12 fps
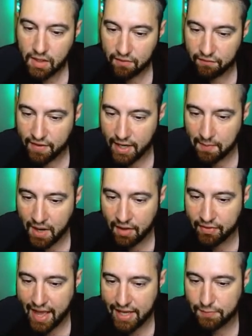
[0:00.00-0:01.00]
Venomoth
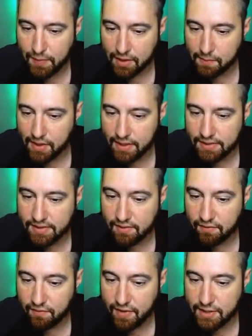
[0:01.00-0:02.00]
has Bug Buzz,
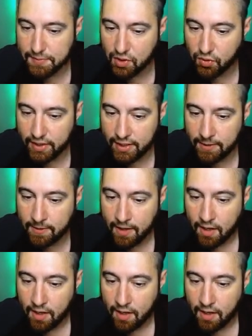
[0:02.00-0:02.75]
Vespiquen,